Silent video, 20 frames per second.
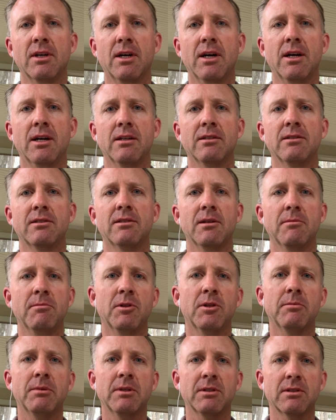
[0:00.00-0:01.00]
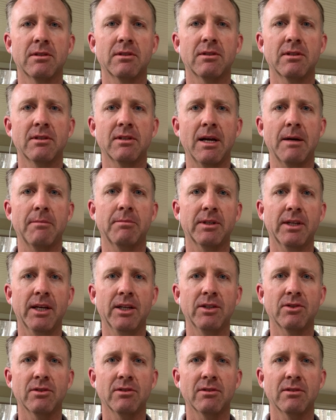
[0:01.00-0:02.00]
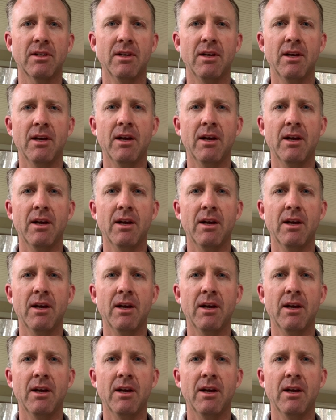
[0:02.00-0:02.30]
on similar businesses' applications,